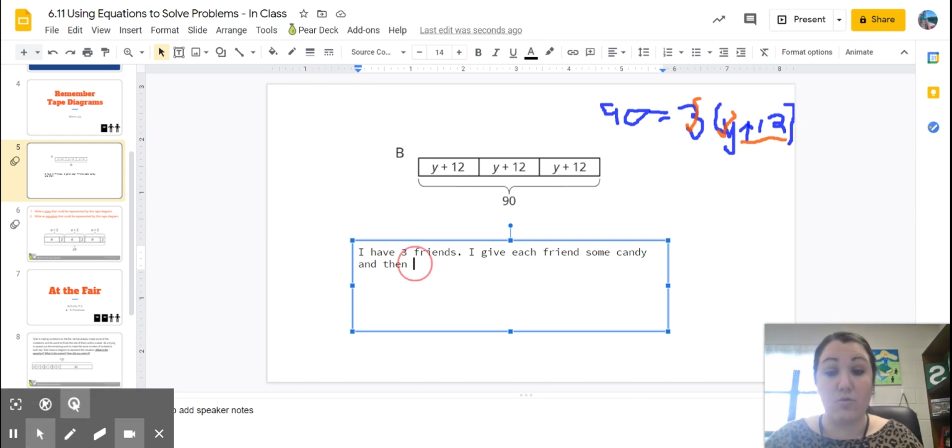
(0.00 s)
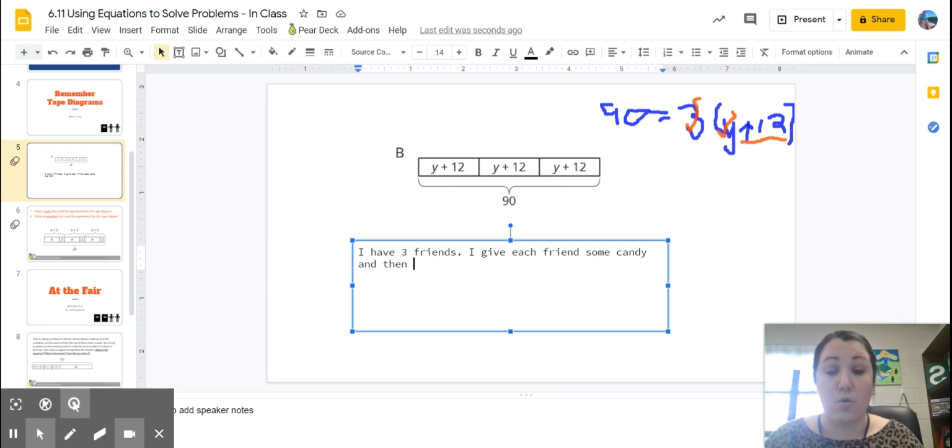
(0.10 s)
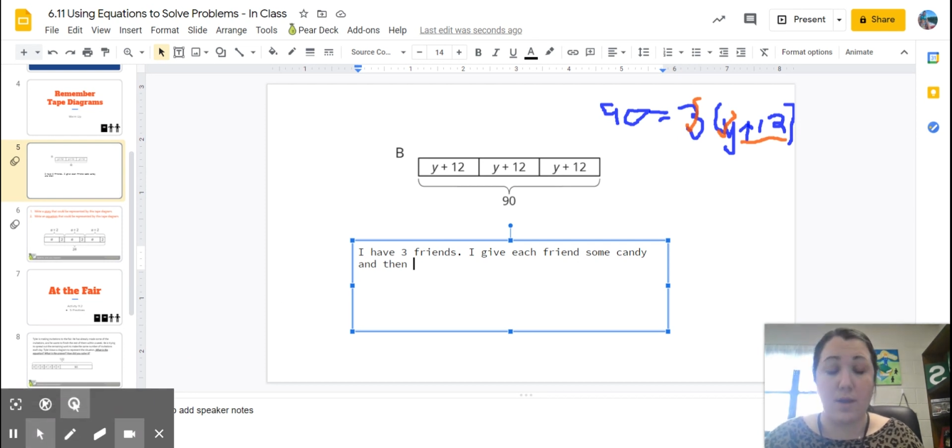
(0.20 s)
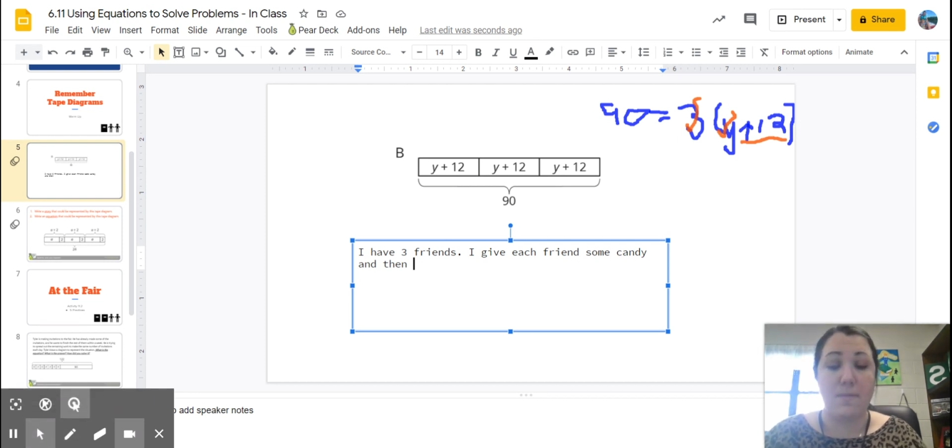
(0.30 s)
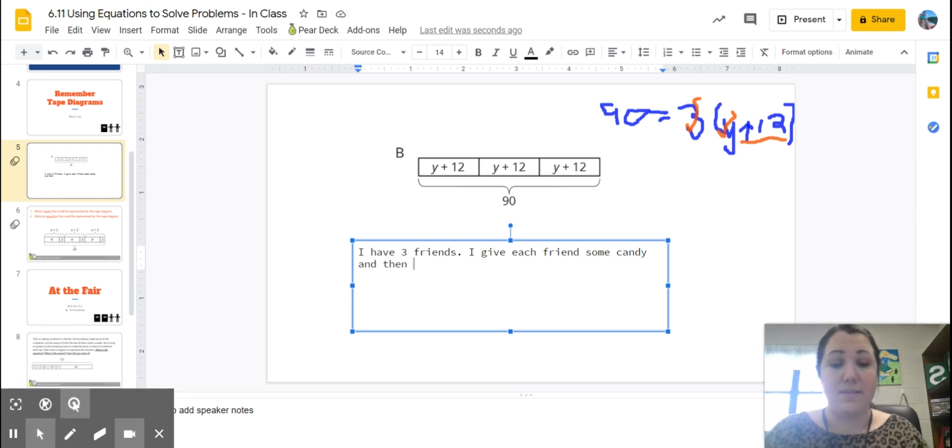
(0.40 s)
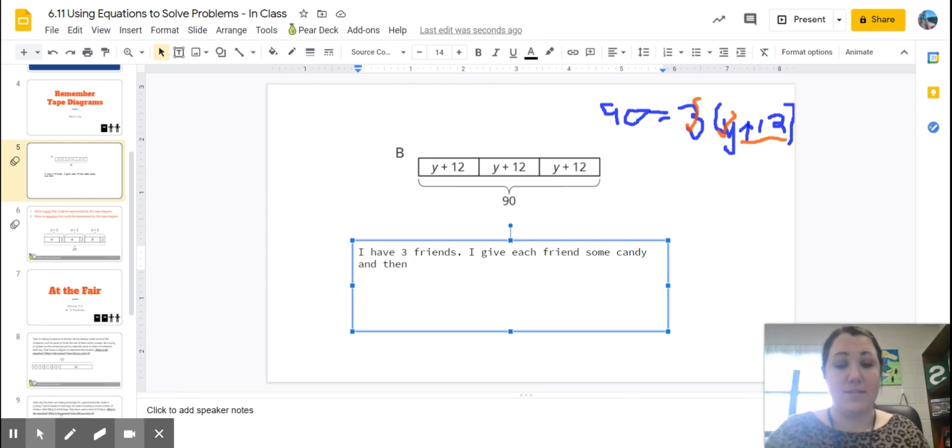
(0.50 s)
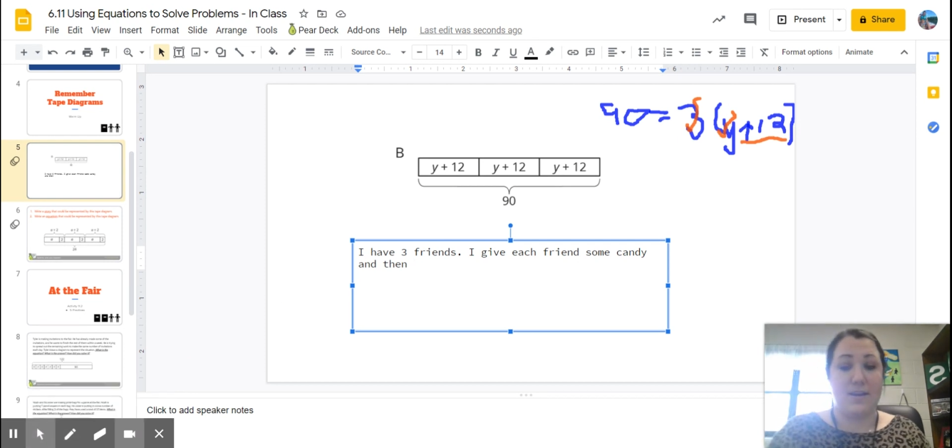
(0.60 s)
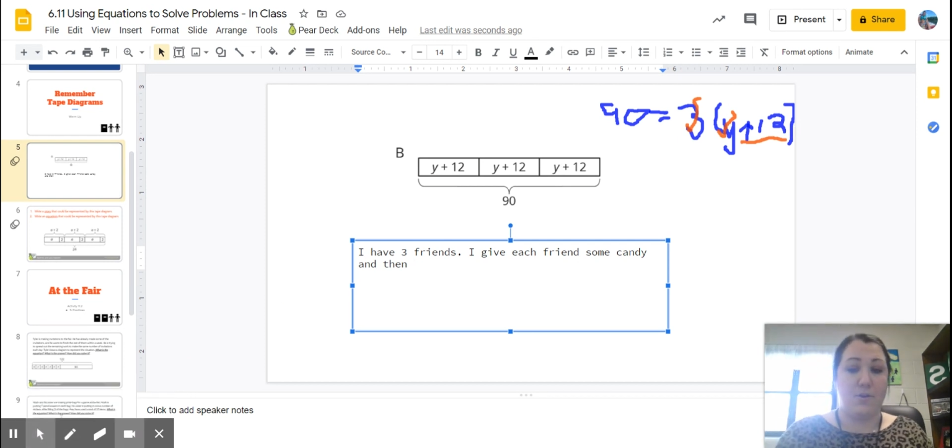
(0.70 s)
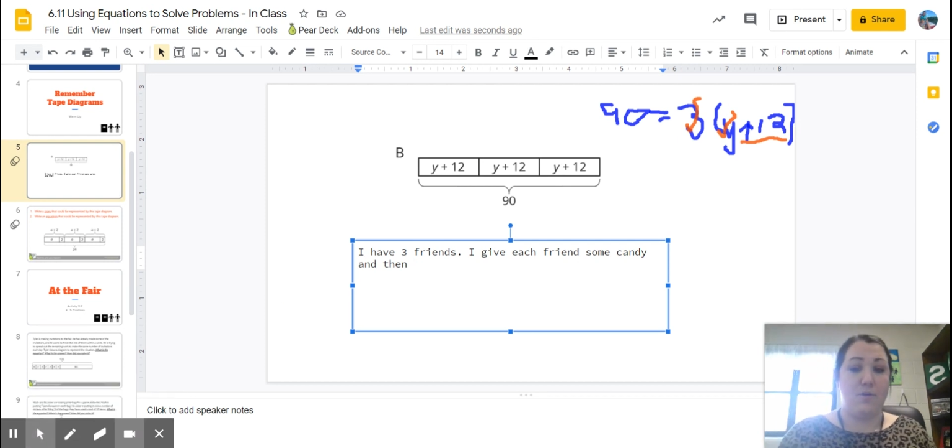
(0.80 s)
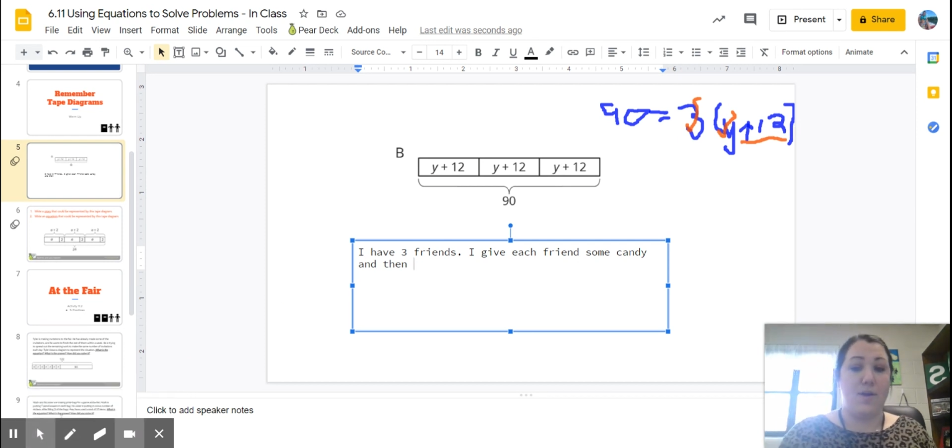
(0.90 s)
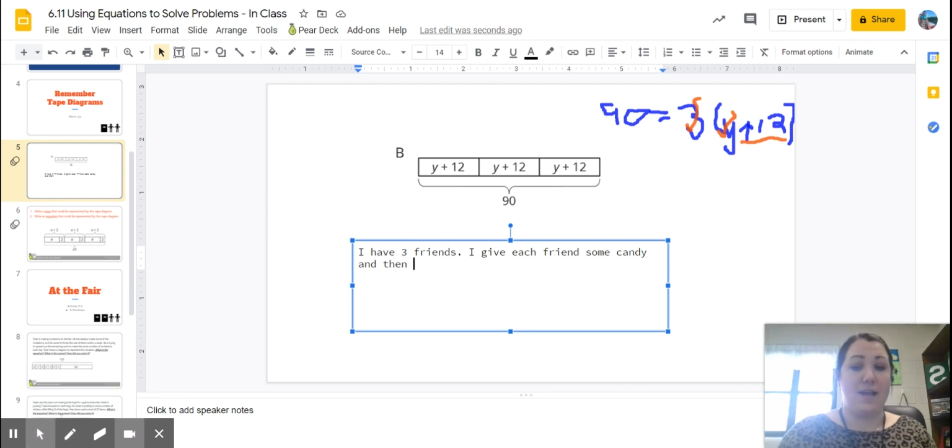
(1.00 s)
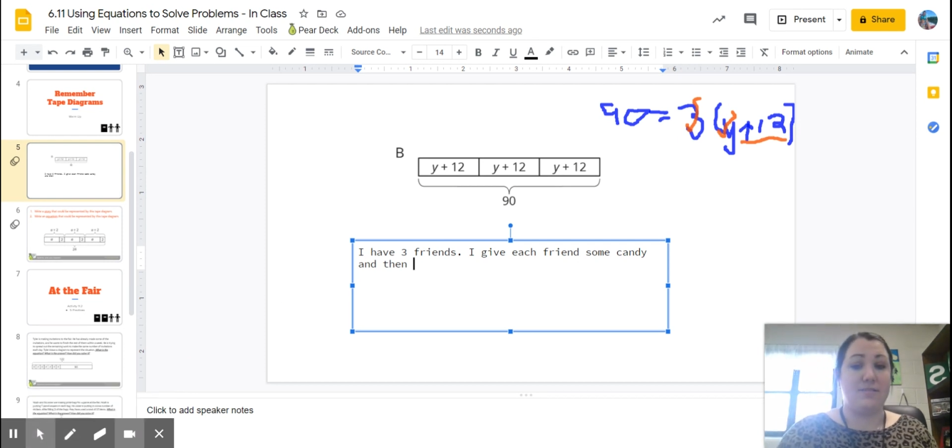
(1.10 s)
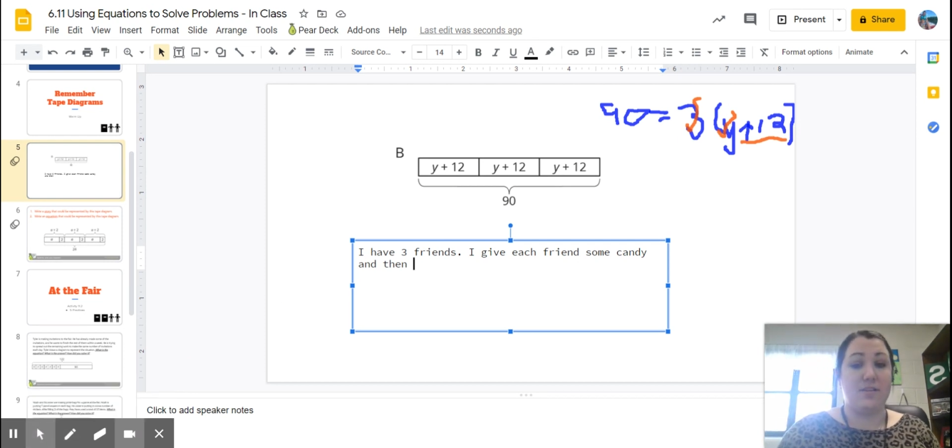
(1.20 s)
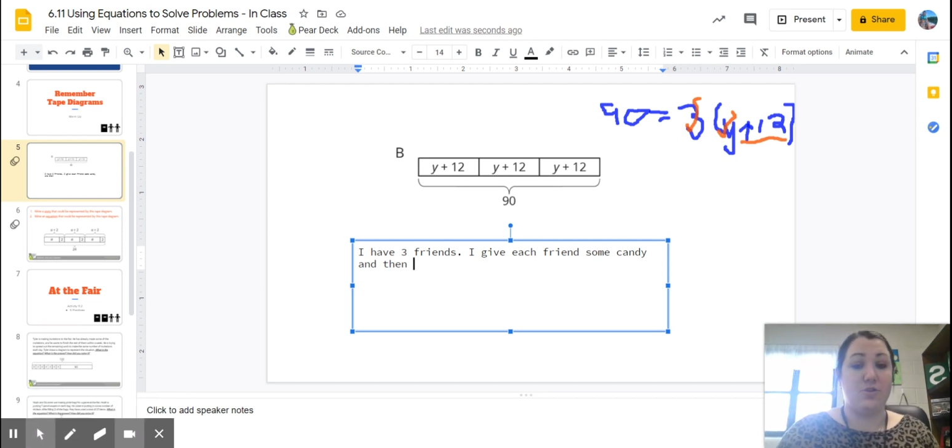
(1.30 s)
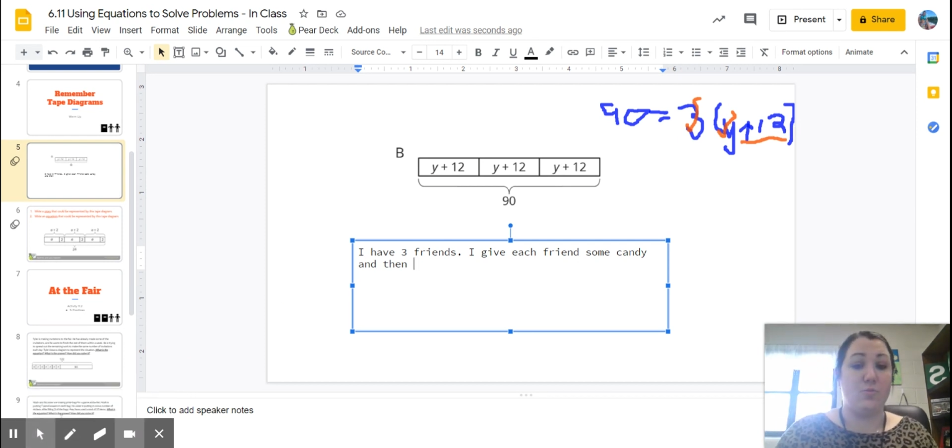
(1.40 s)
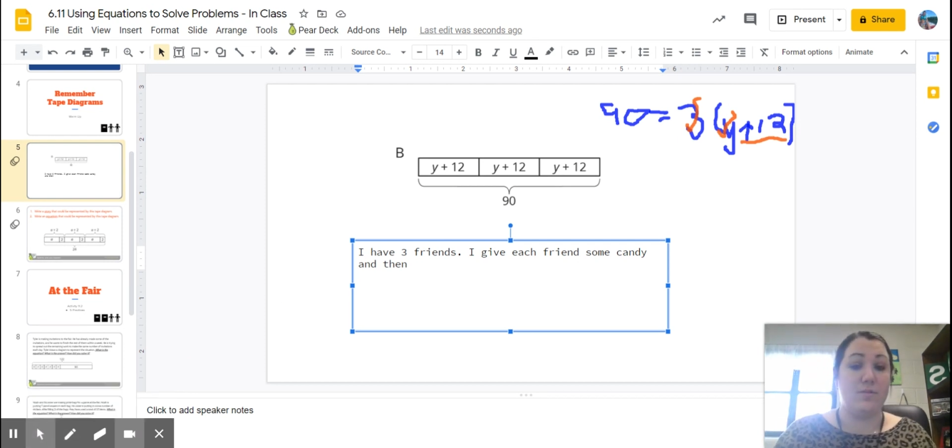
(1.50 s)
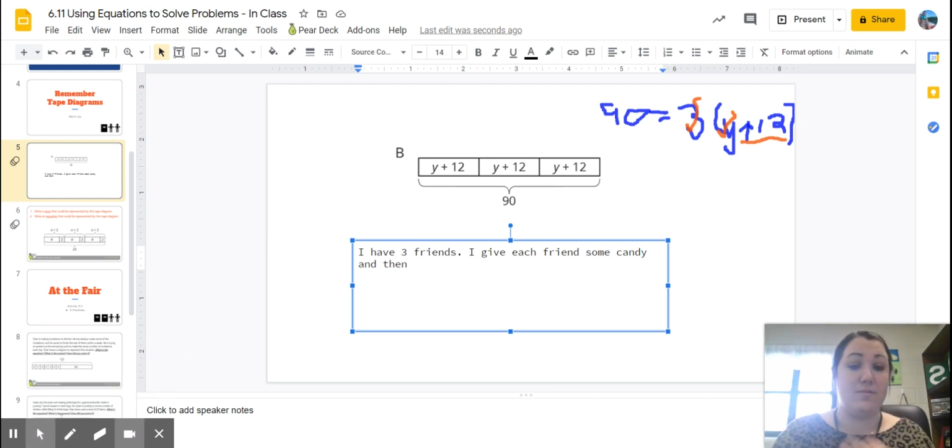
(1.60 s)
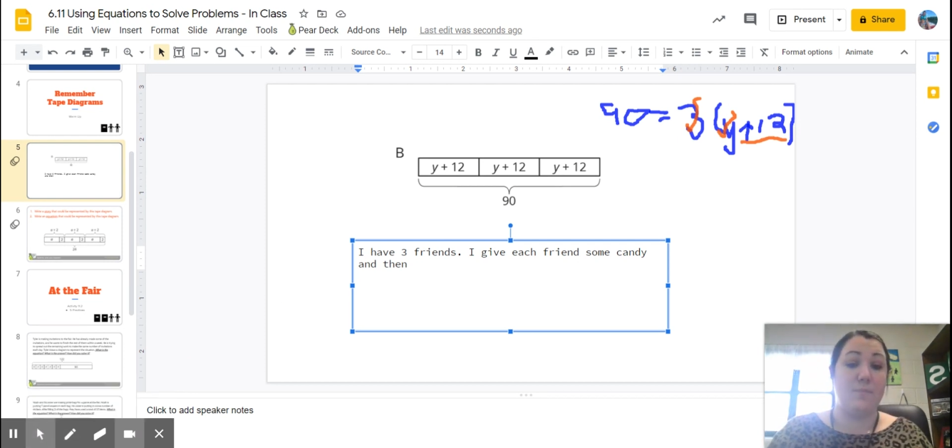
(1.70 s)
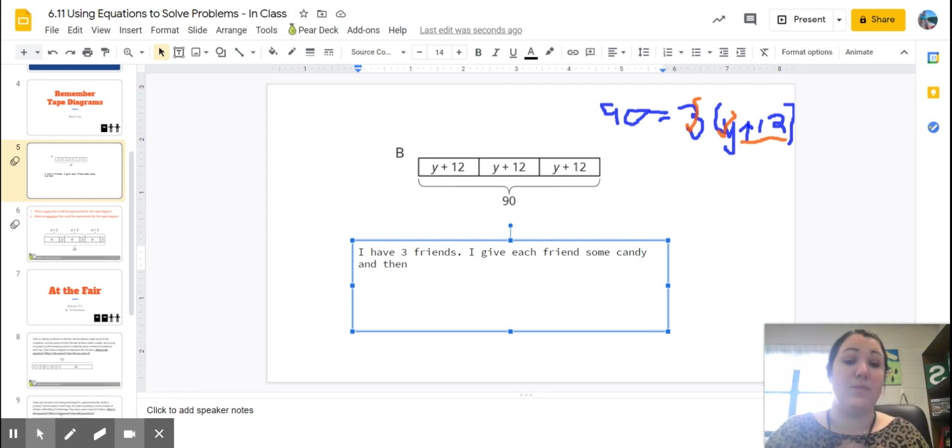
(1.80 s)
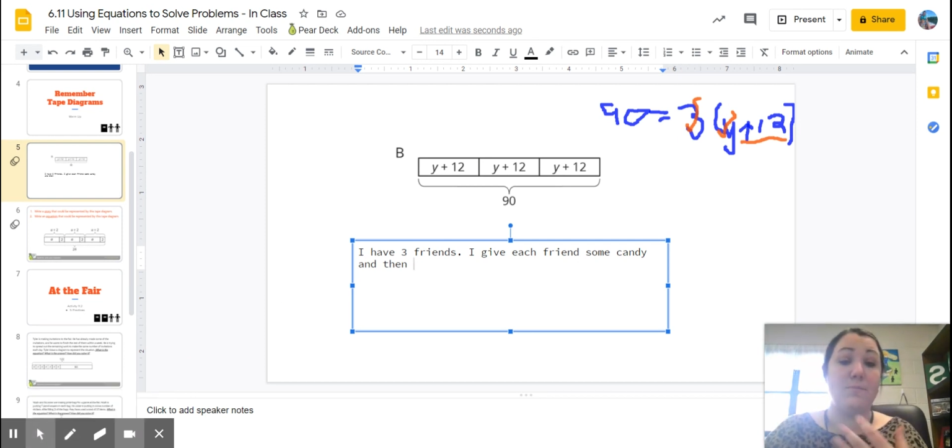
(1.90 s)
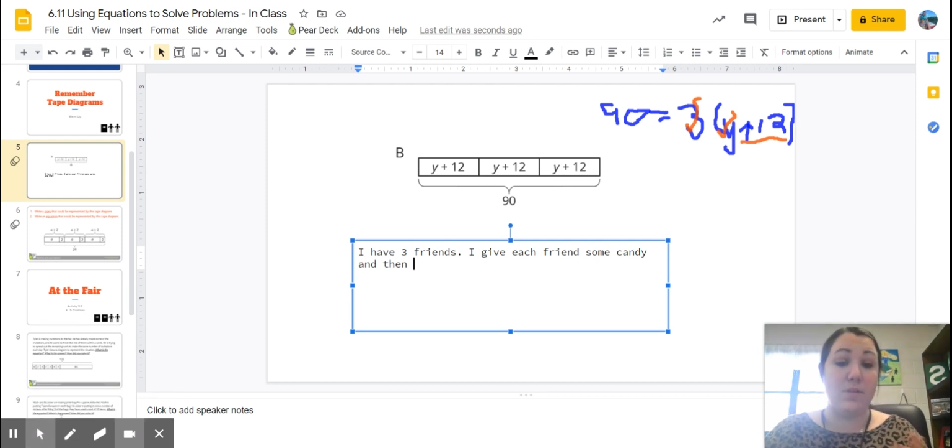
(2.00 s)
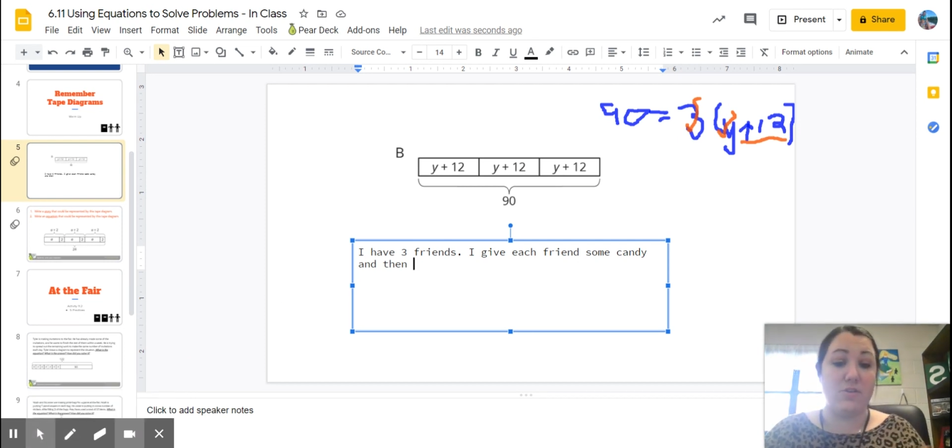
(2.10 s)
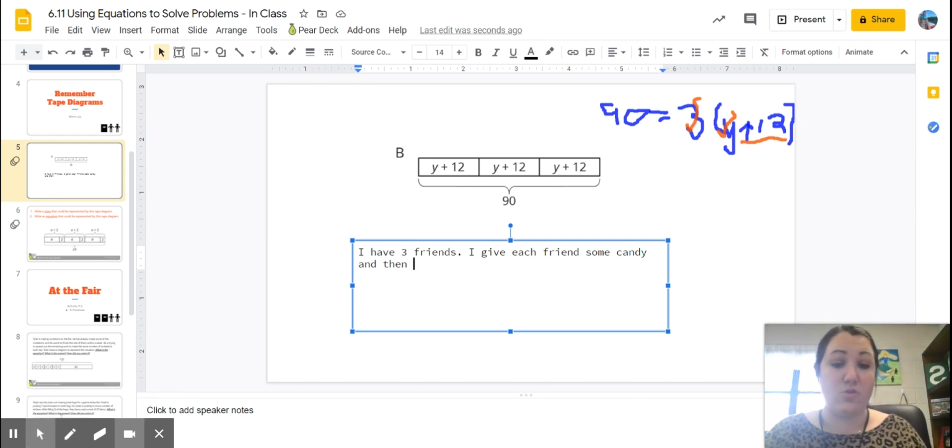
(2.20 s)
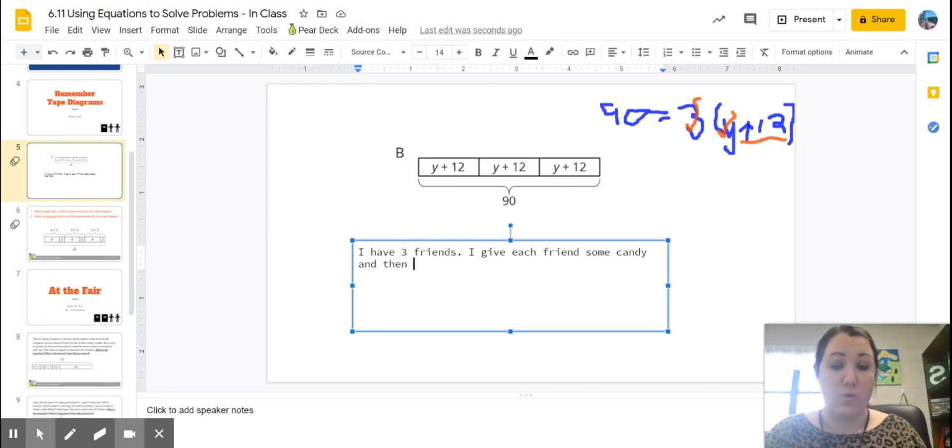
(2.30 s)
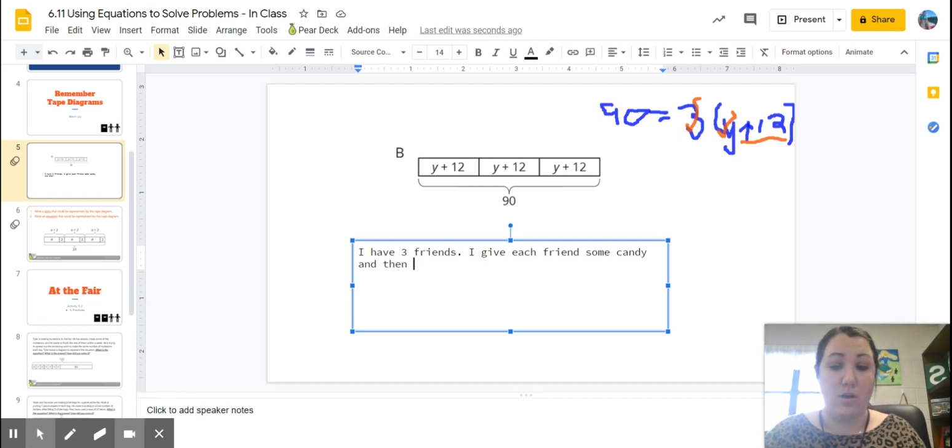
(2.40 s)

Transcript: my scenario has to do with something plus 12.